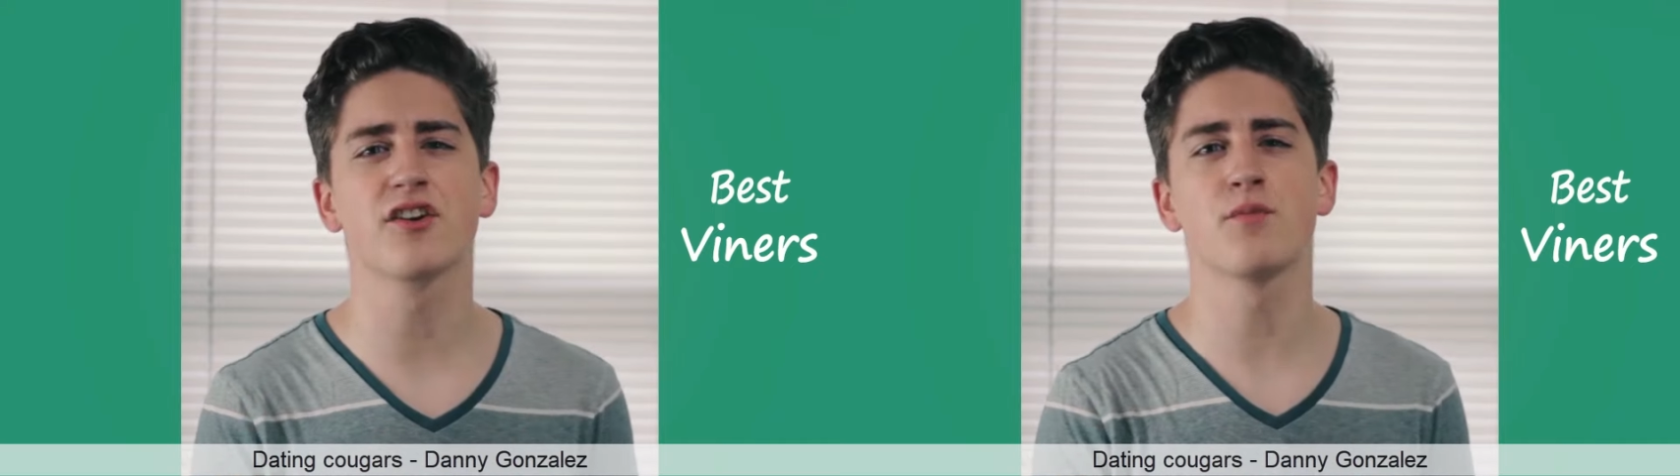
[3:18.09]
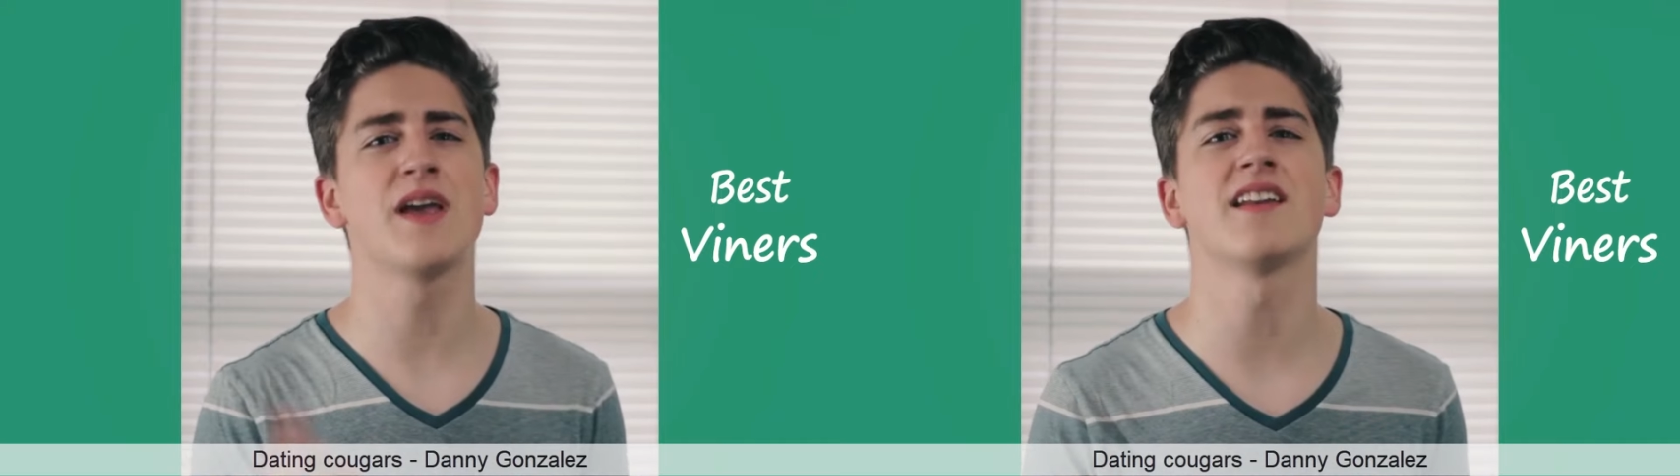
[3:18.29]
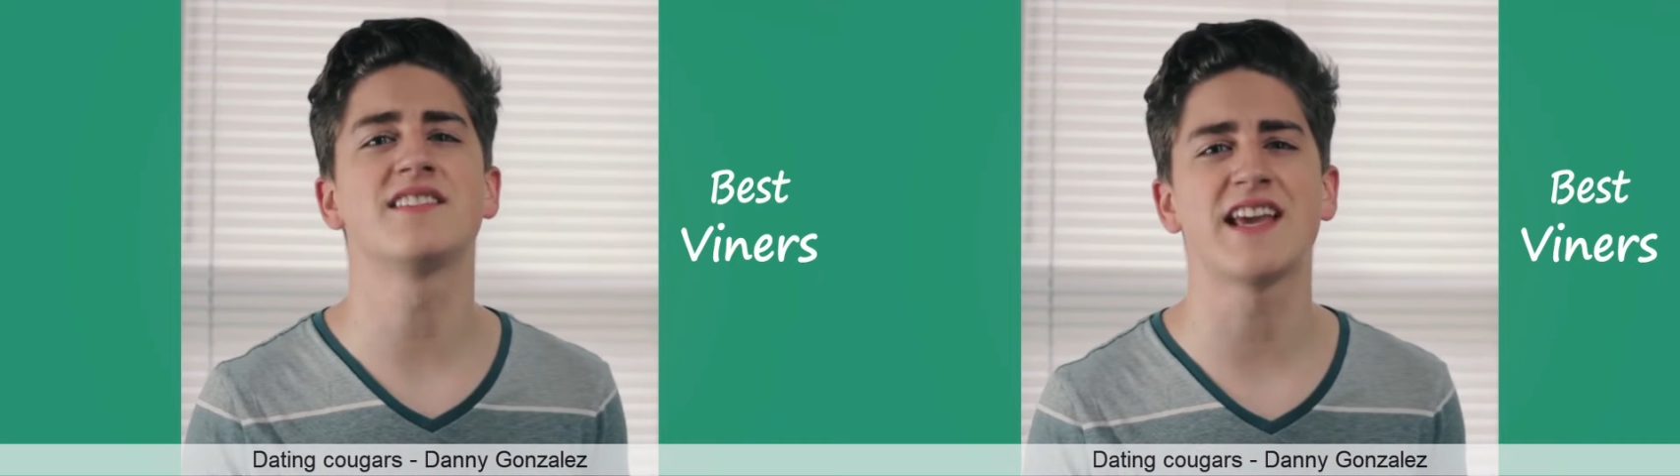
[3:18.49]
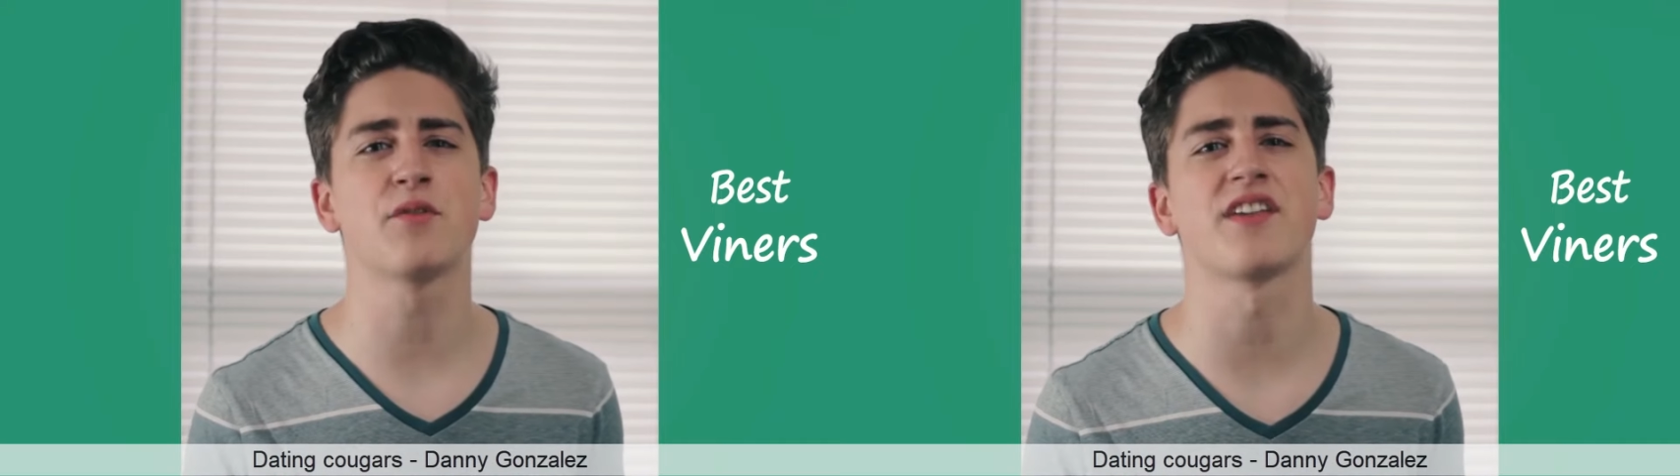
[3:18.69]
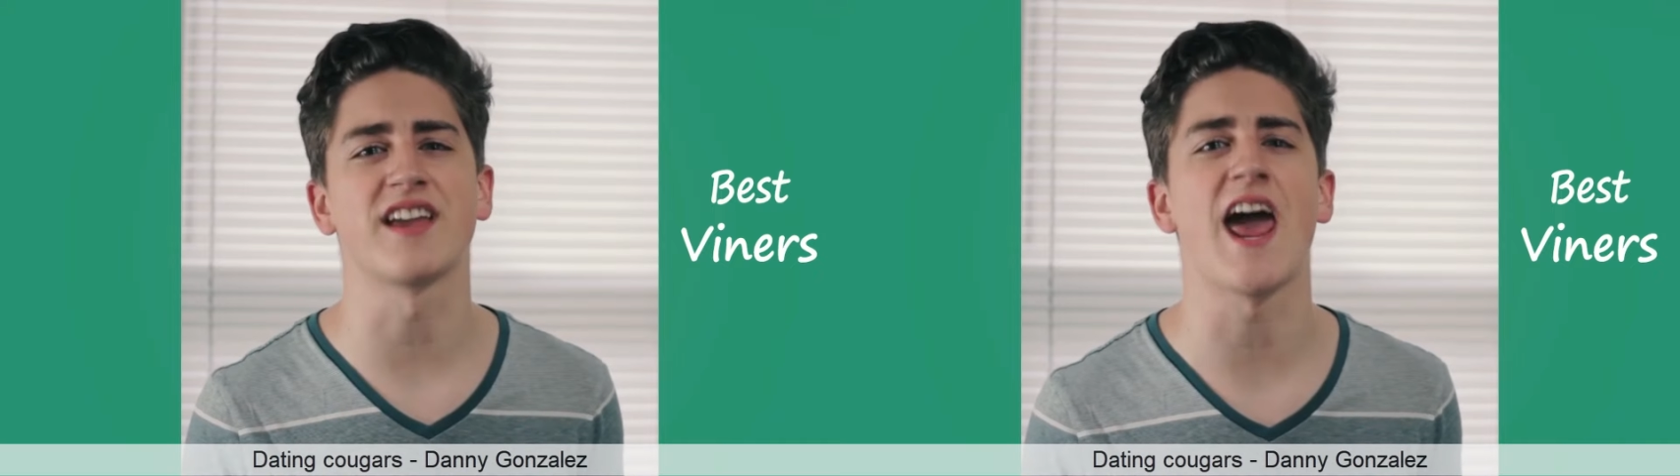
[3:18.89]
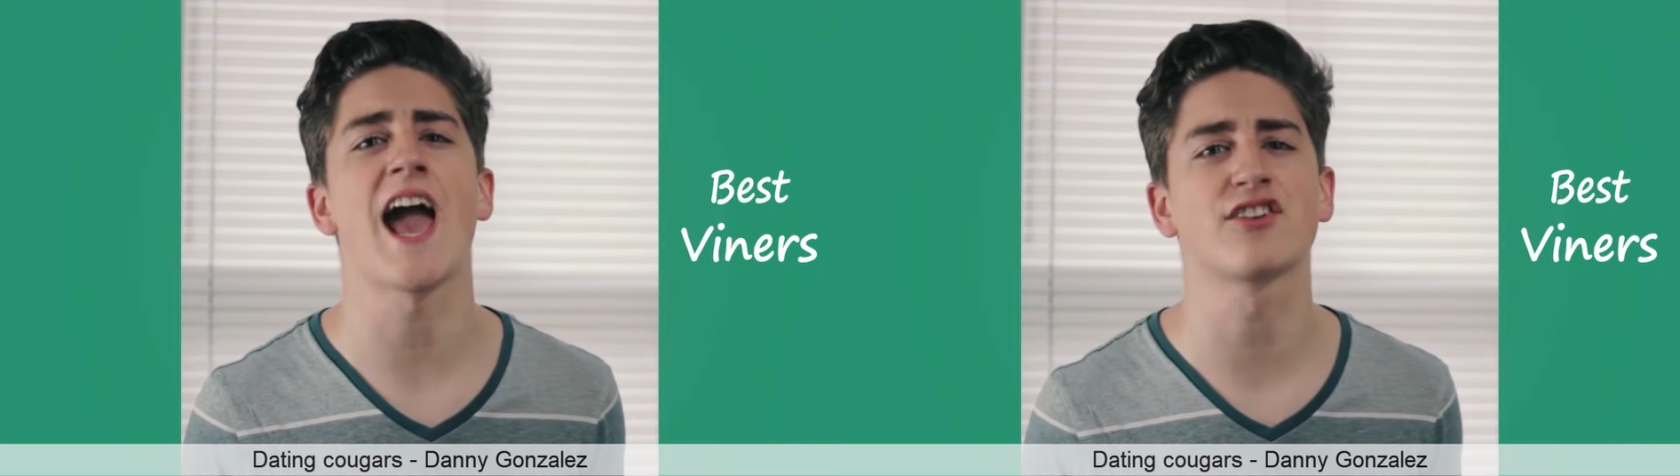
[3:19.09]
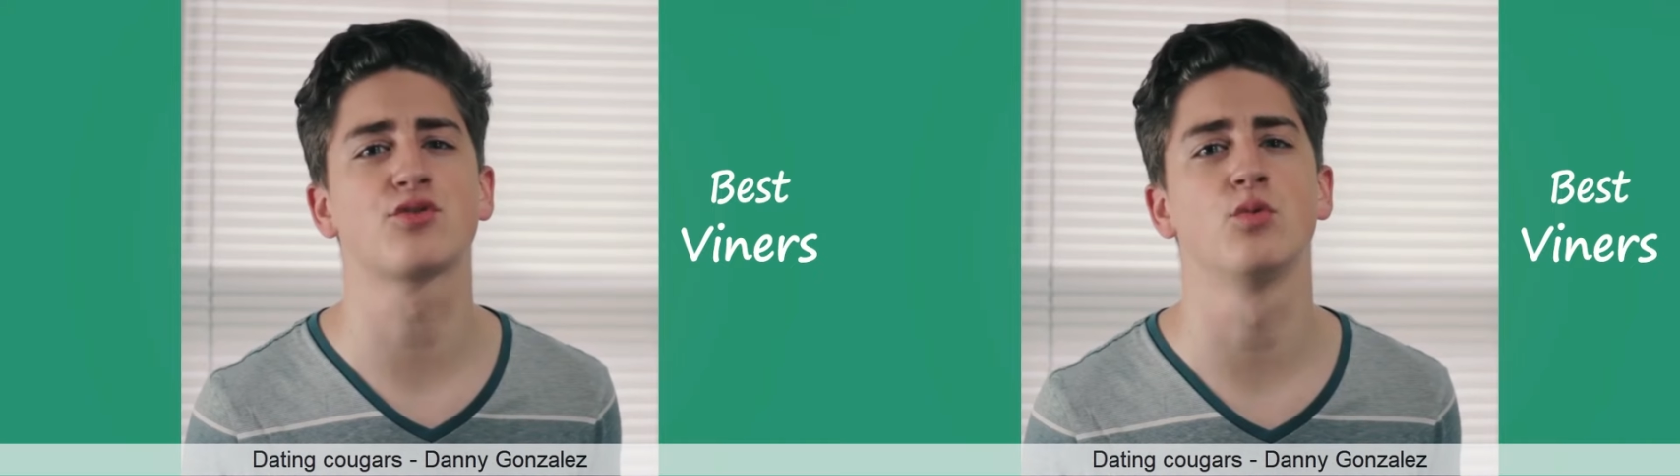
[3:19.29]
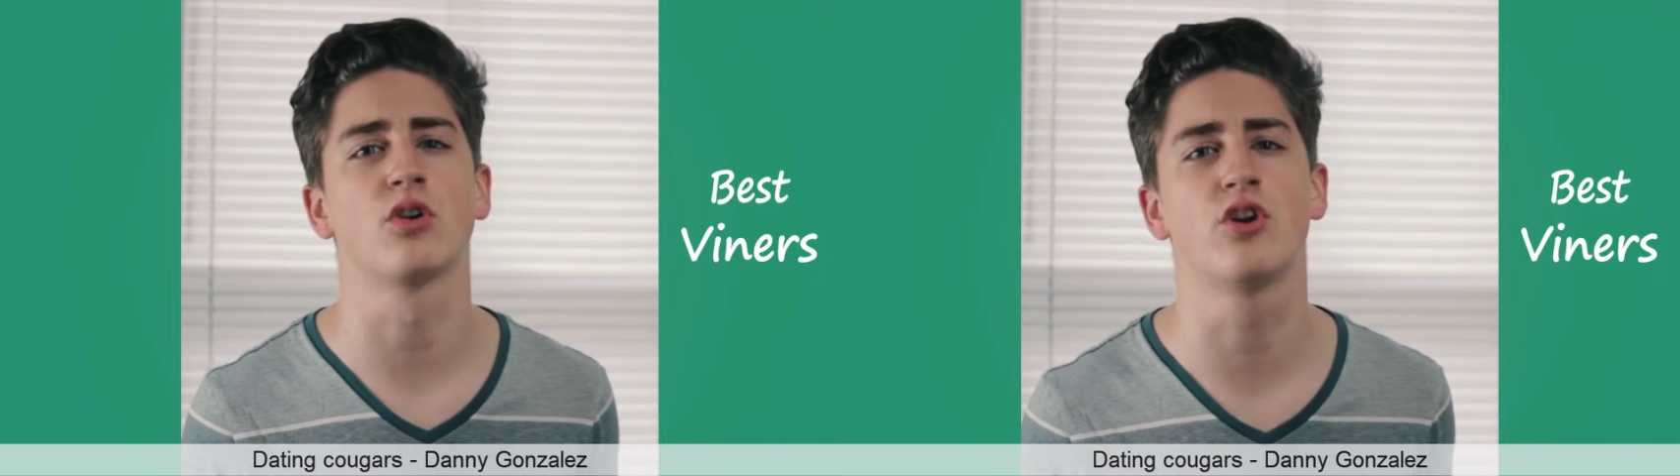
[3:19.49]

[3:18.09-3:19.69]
You're gonna be on a date with, like, an actual